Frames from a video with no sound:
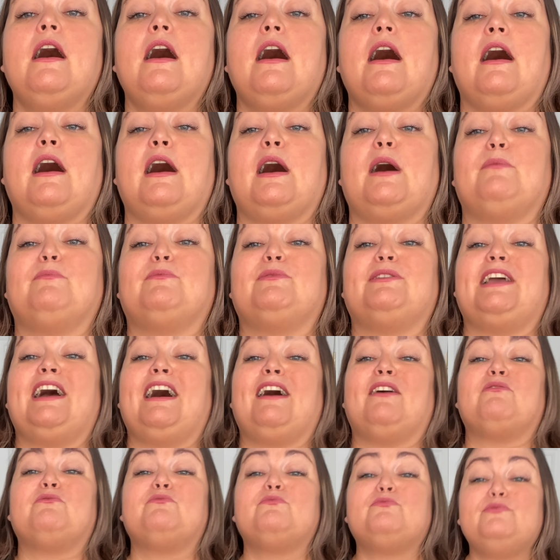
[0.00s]
Um,
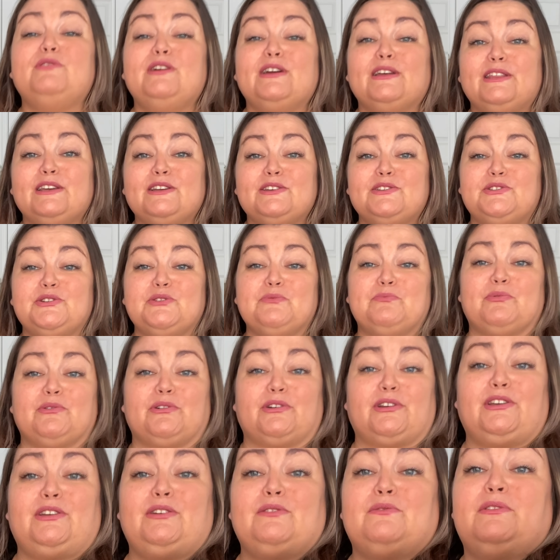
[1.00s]
yeah, really super
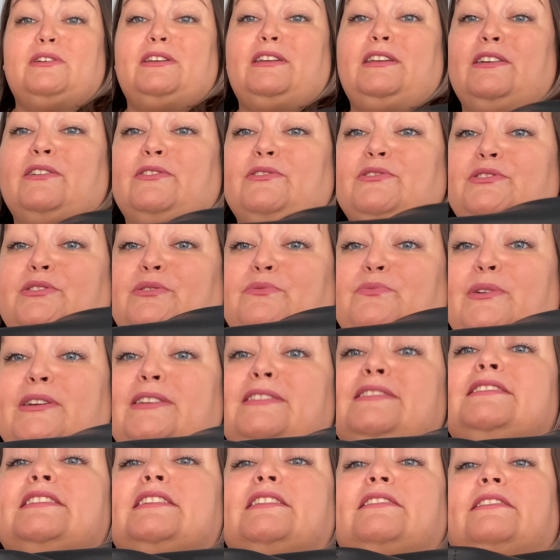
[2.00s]
cute. Here's the
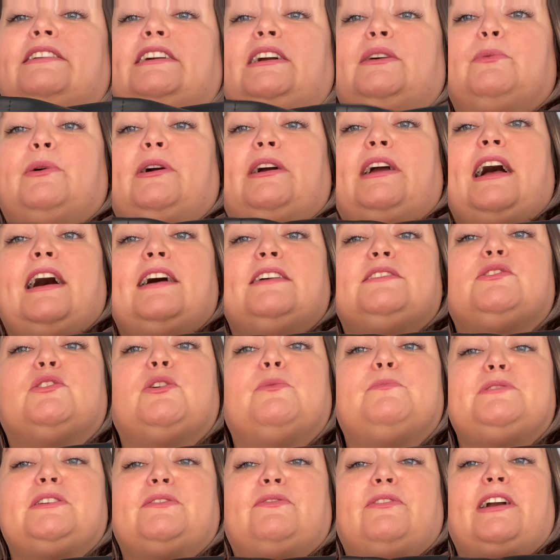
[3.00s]
wrist area where it has,
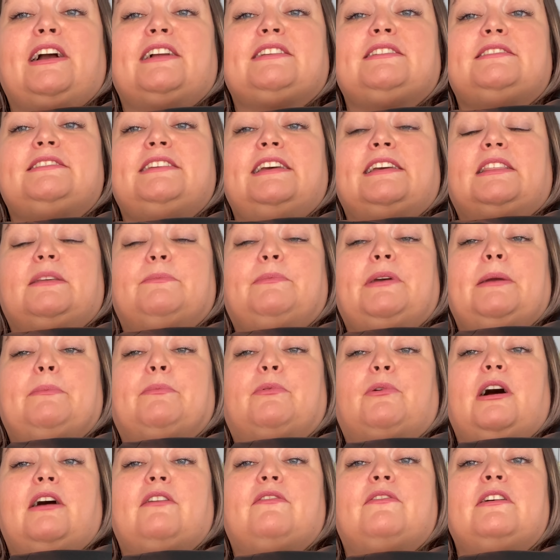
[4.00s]
oops, I forgot to take the
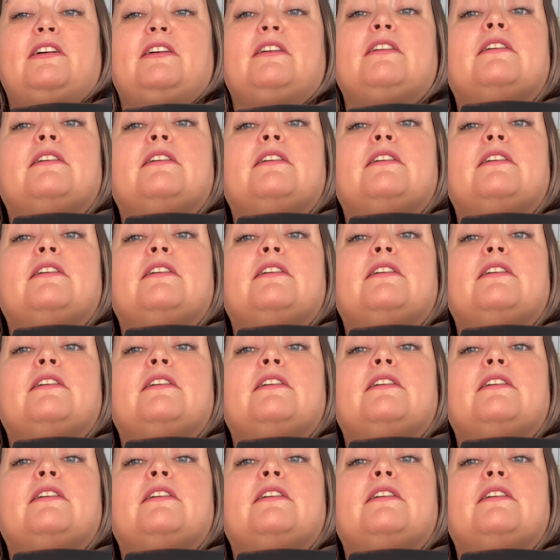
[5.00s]
paper off.